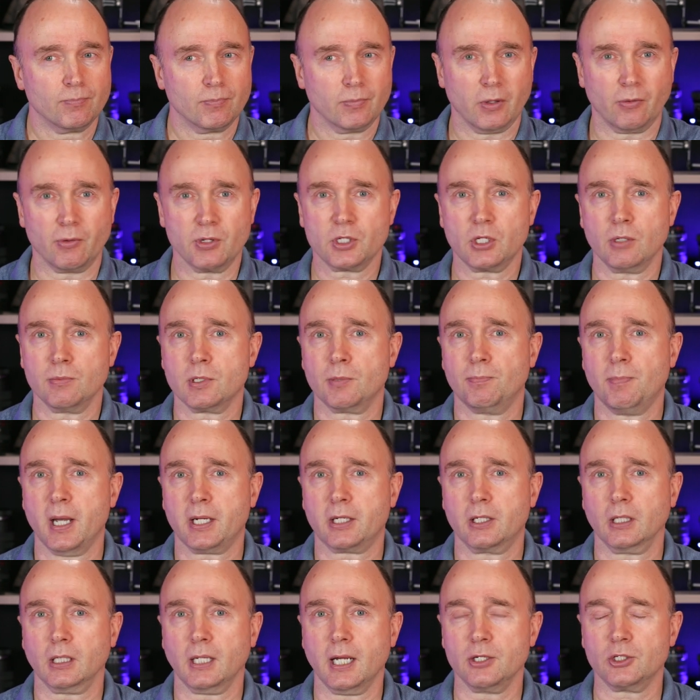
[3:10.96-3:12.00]
there is some
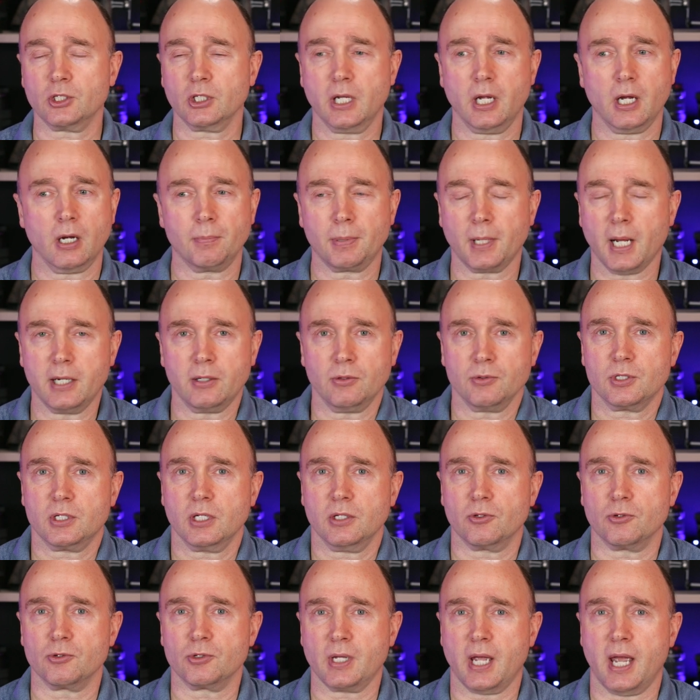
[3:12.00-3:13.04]
speculation here, but I don't see
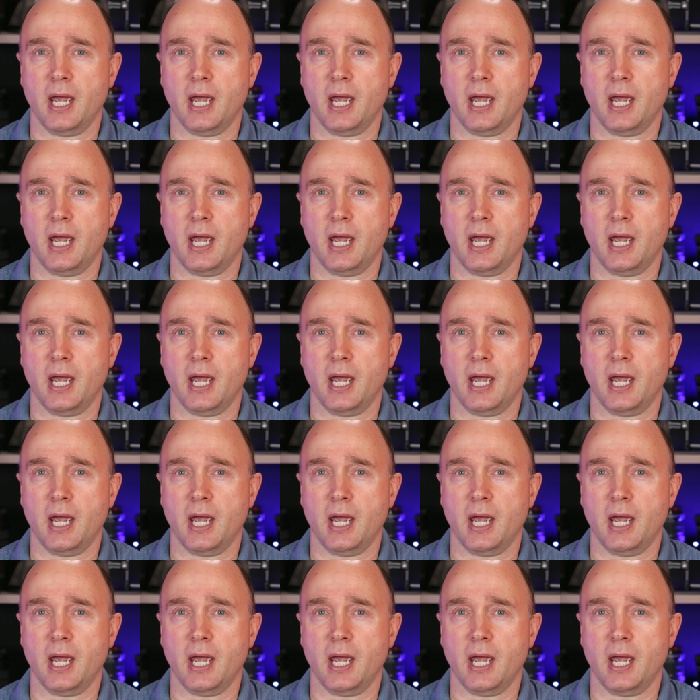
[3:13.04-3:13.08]
there's